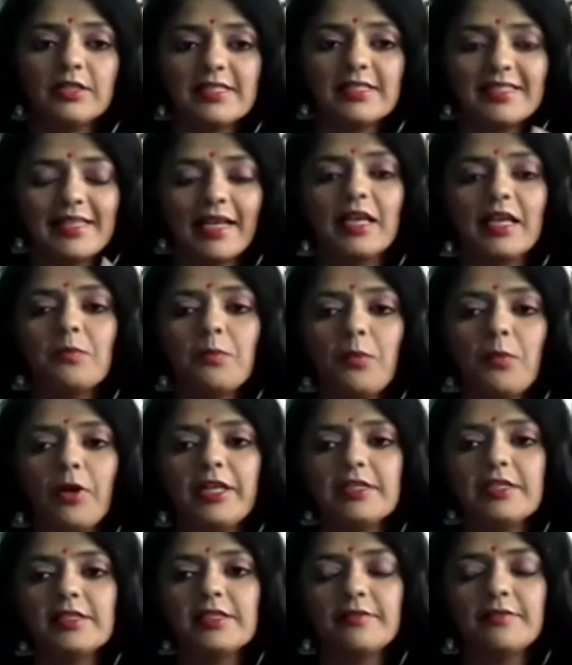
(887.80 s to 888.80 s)
Now, the
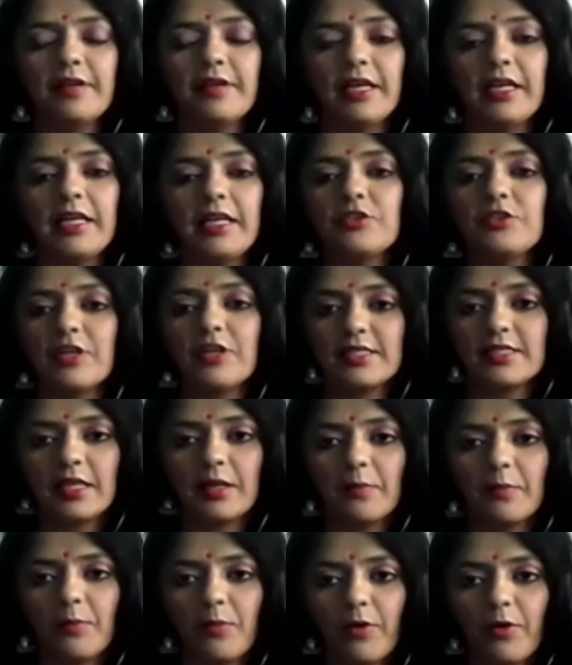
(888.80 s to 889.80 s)
second point is a very
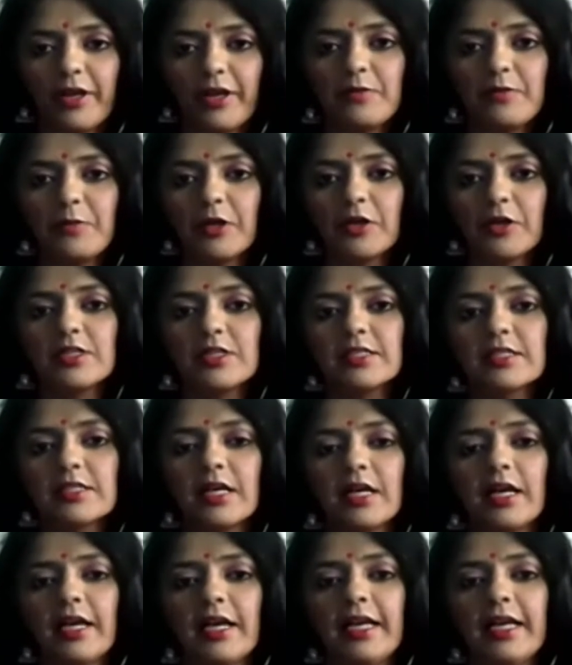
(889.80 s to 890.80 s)
interesting point,
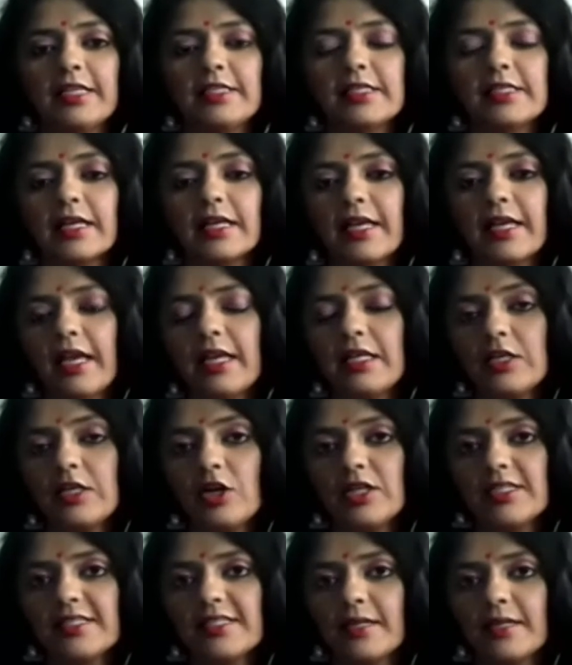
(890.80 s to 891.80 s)
because it's
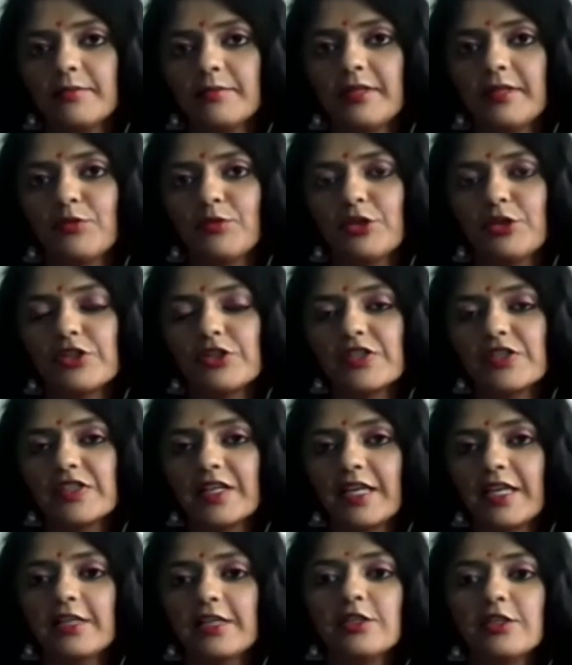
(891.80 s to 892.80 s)
again not something
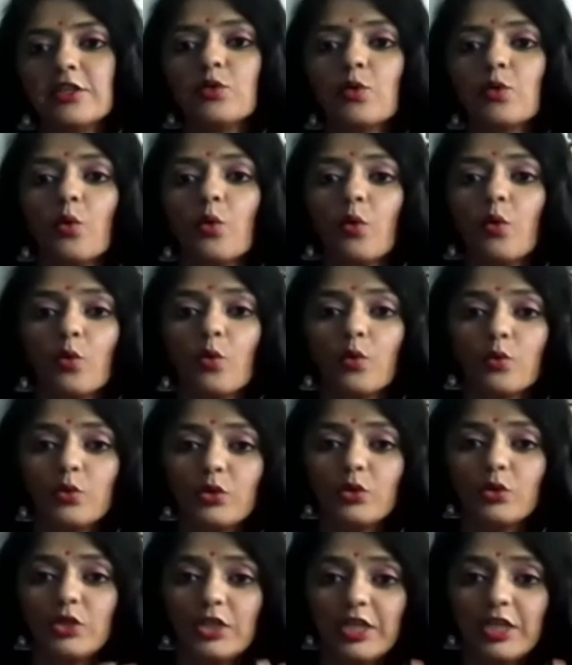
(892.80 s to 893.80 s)
which is connected
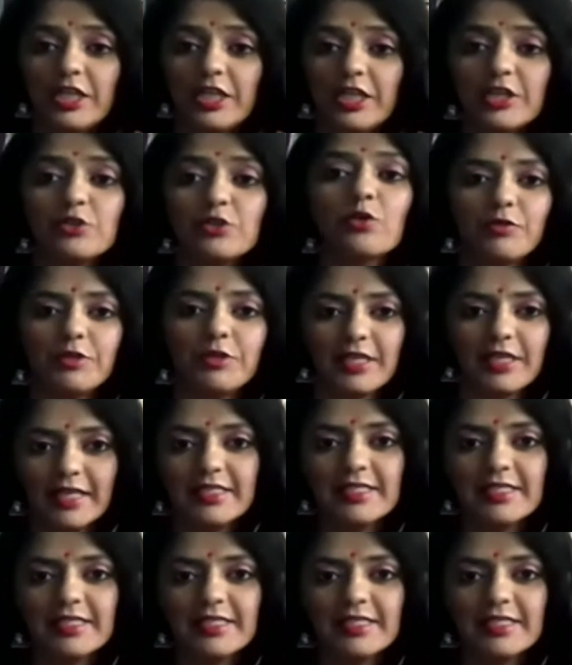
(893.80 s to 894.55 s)
only to COVID-19,